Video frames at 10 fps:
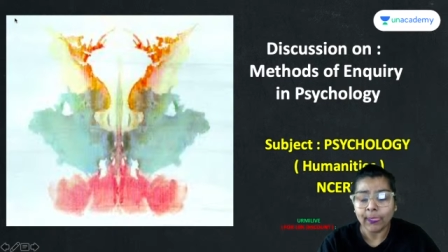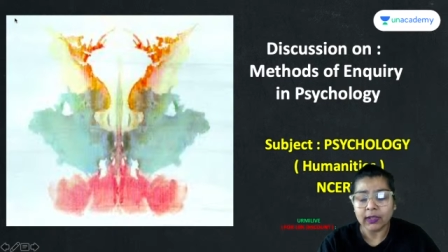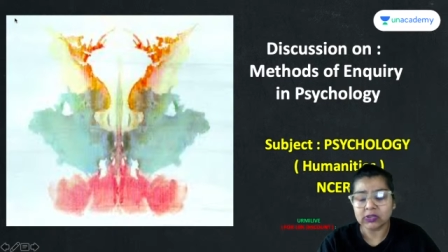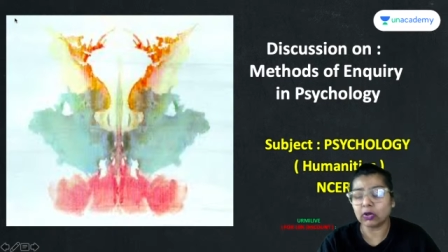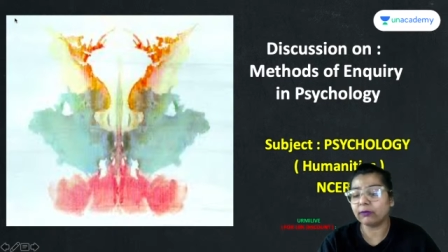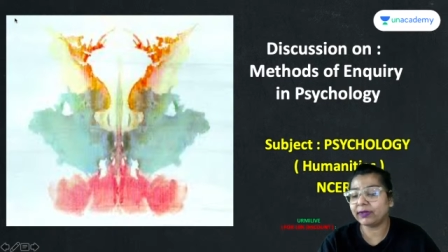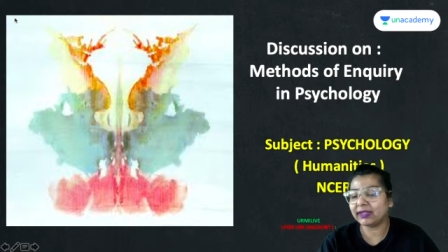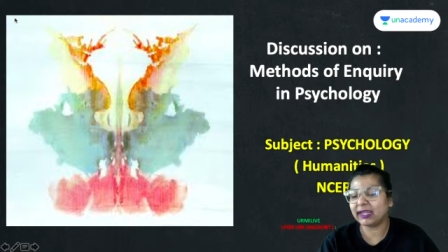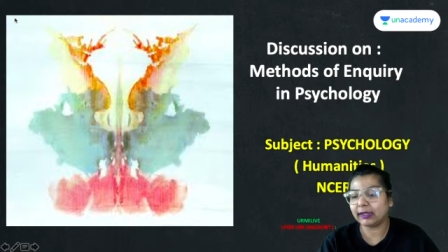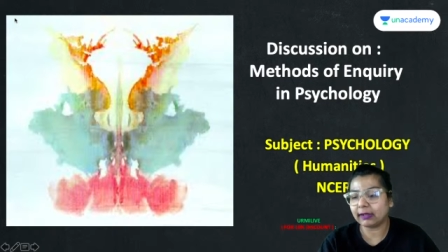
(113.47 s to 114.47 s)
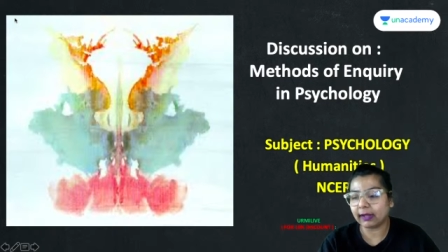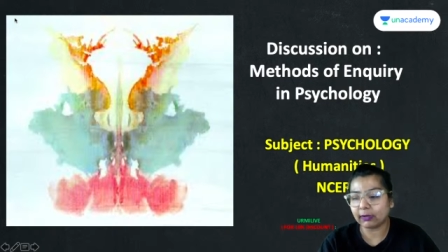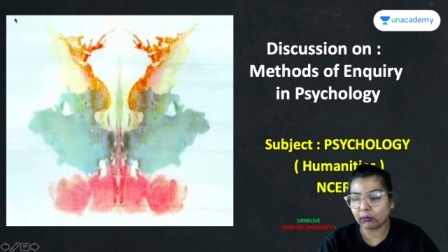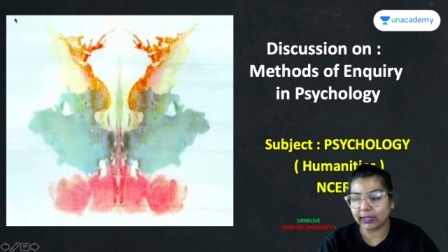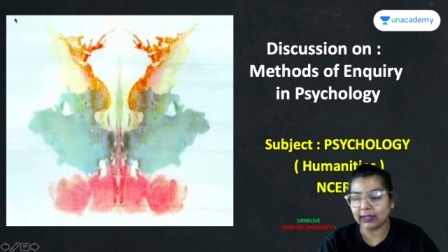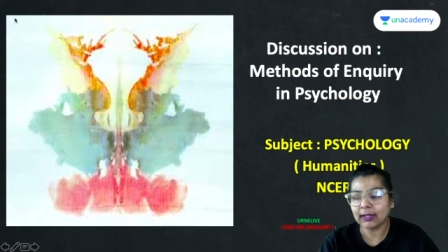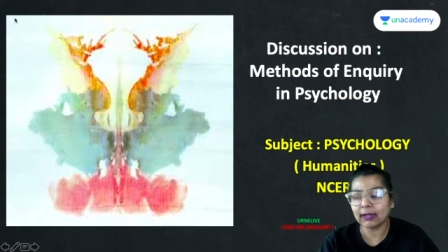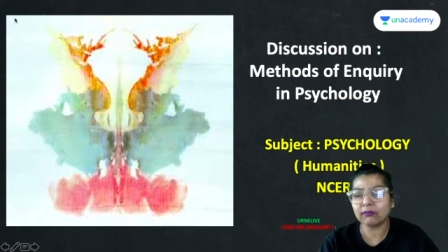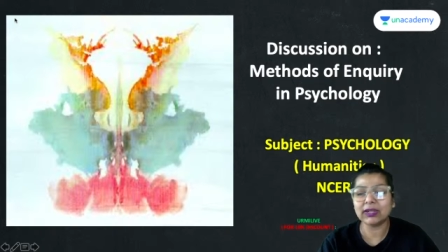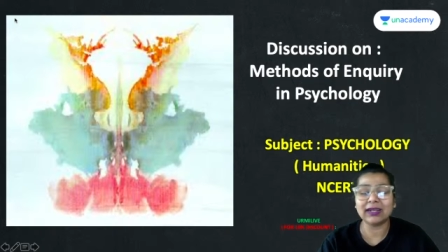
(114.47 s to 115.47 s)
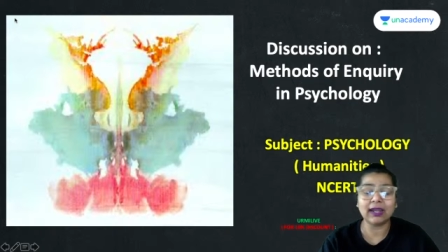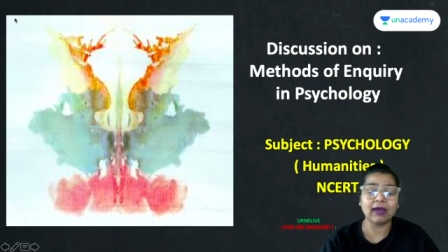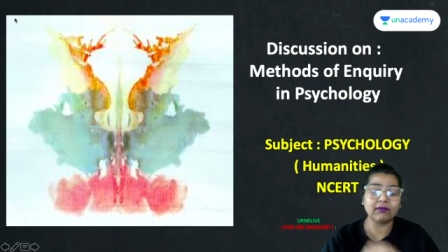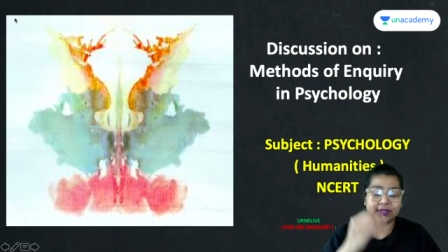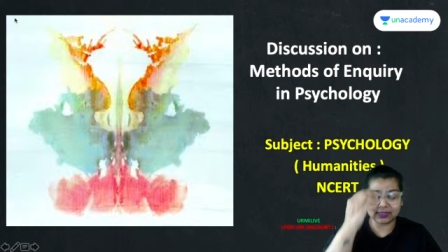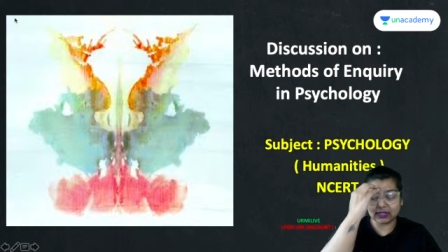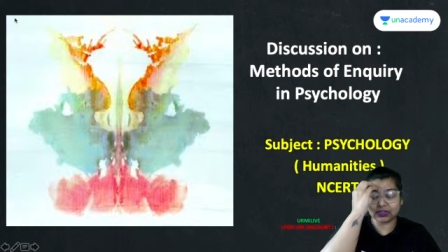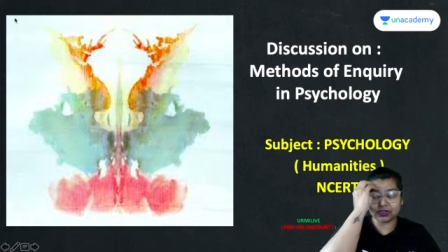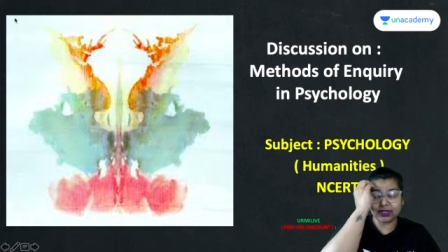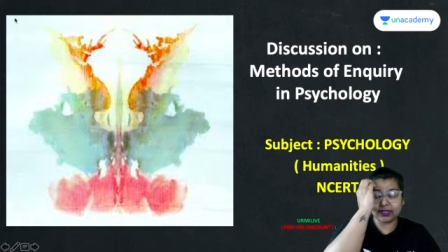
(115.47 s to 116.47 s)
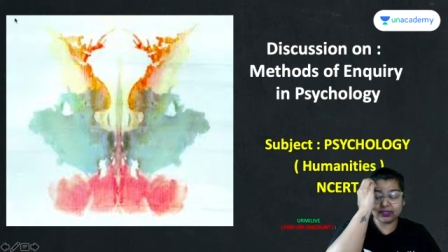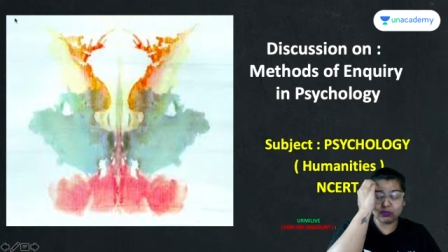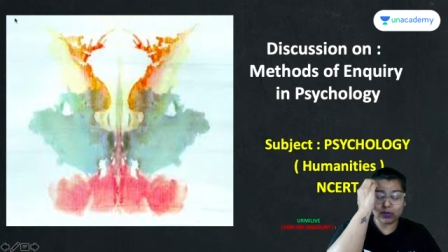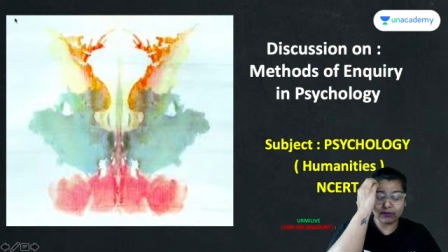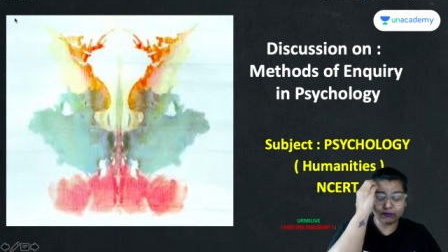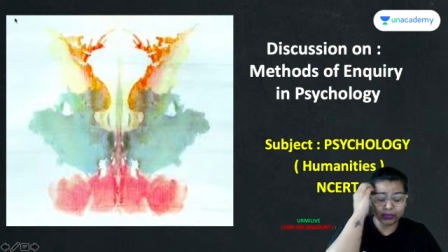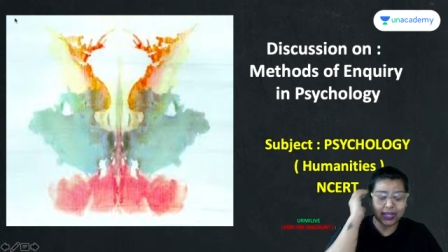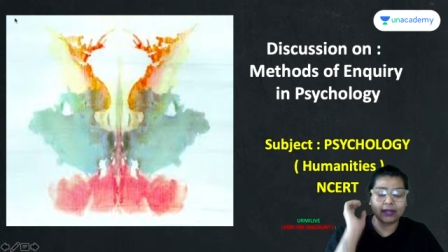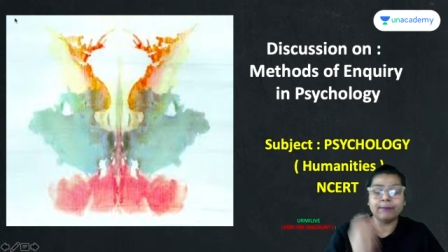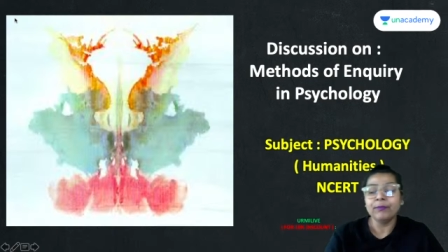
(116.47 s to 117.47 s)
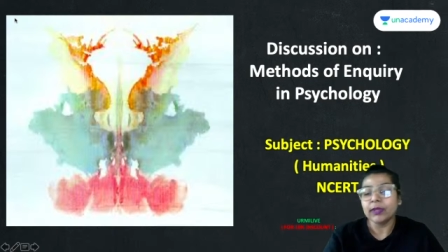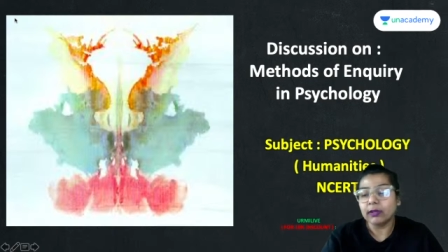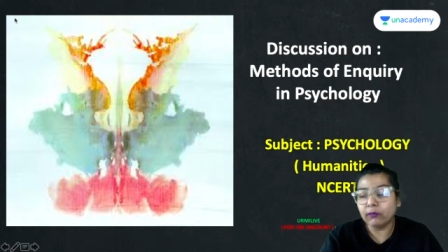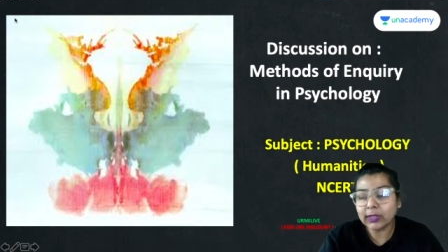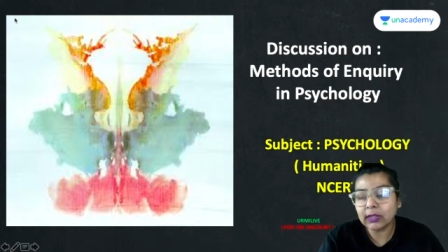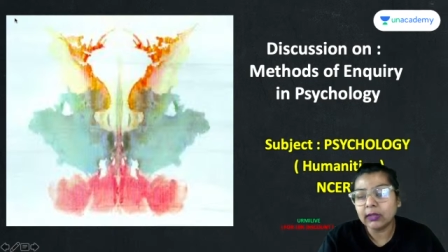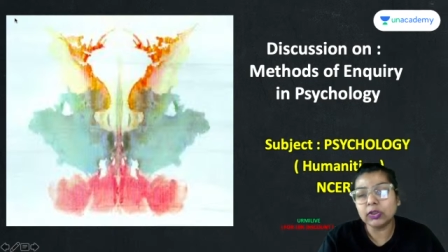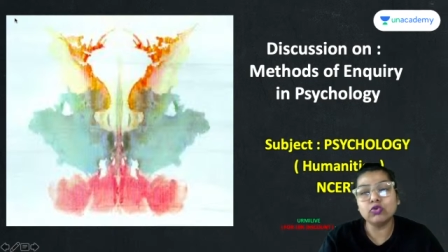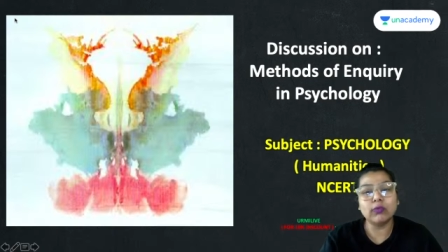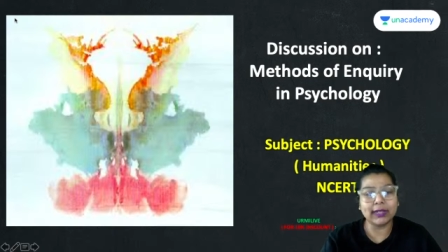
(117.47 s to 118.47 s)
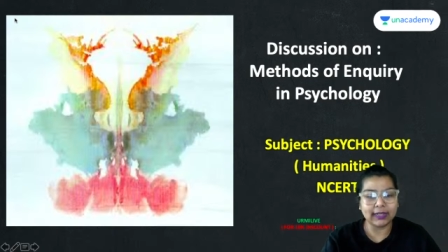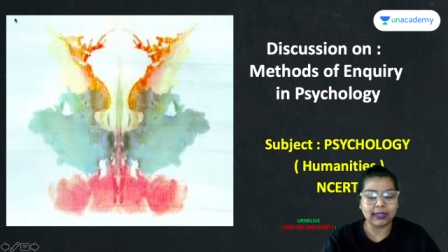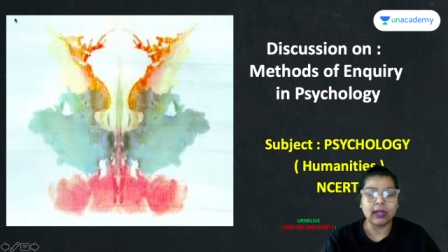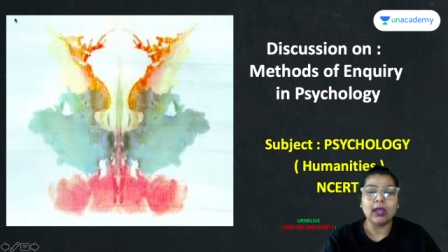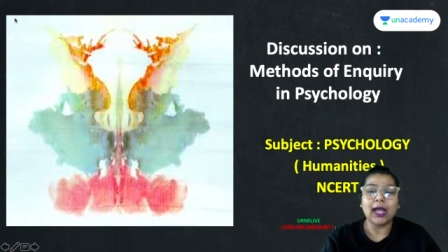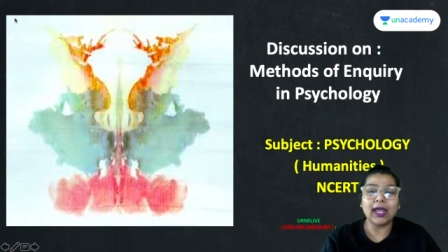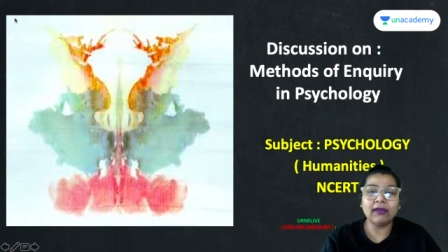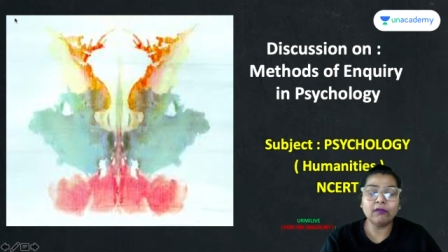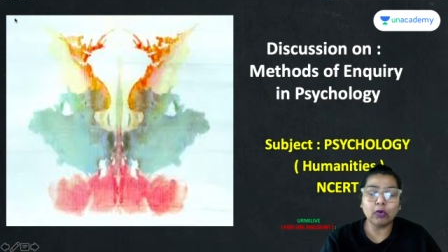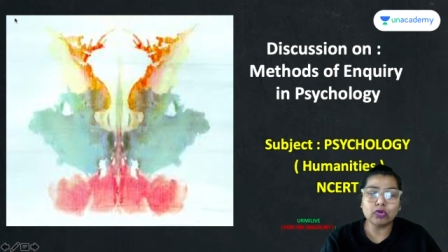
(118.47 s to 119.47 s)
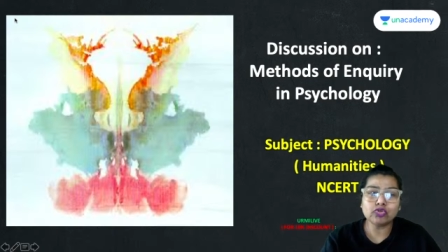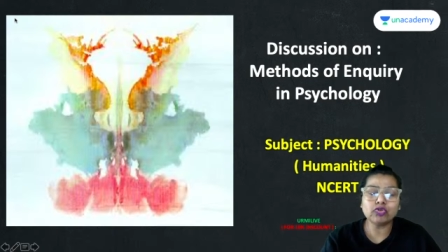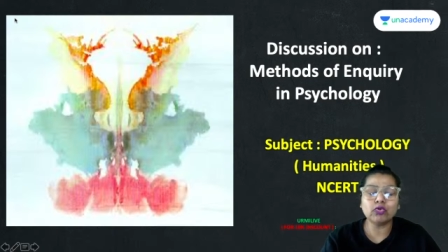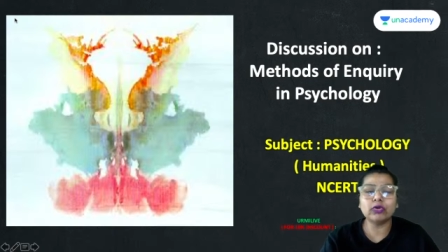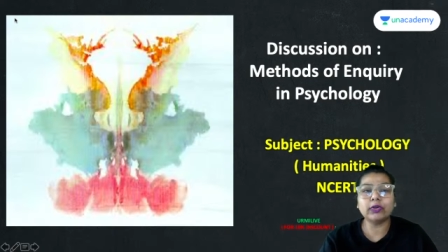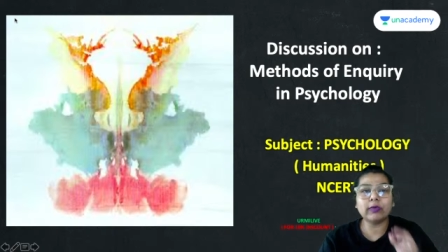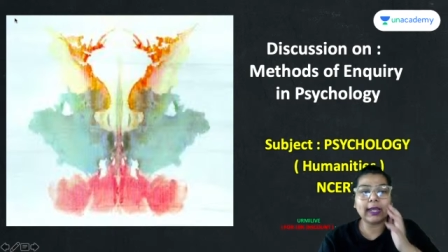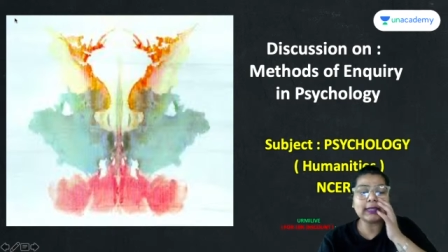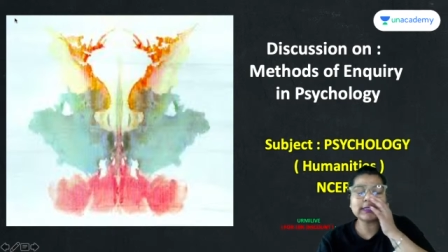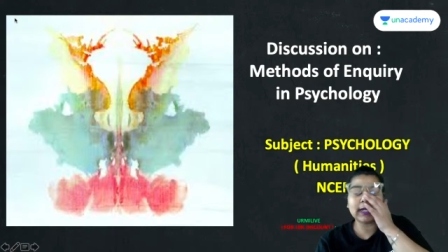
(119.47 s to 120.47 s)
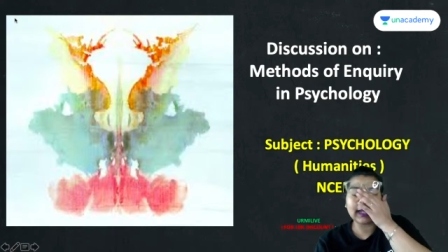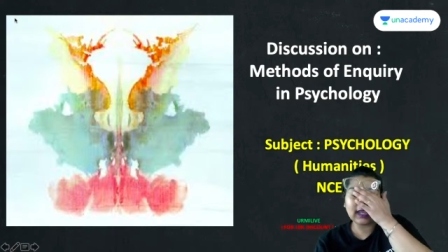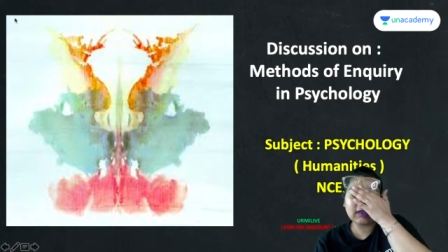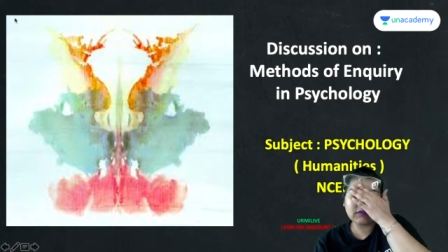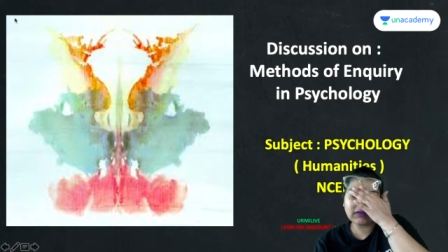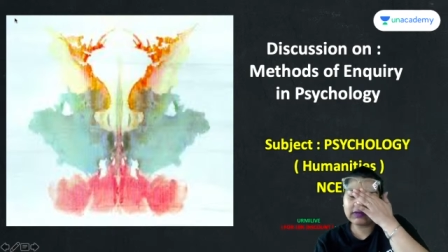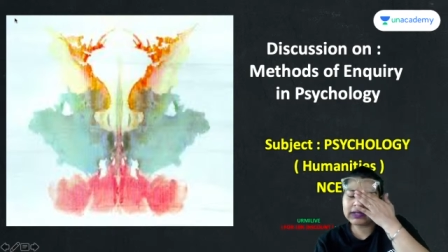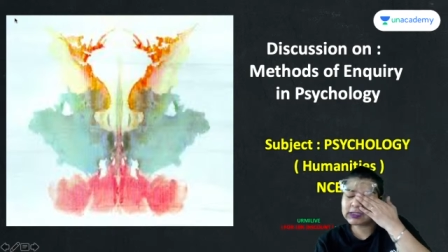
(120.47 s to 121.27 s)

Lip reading: solving the entire query, and we can have a discussion, healthy one for that with Q&A. I have also told you guys that I have given a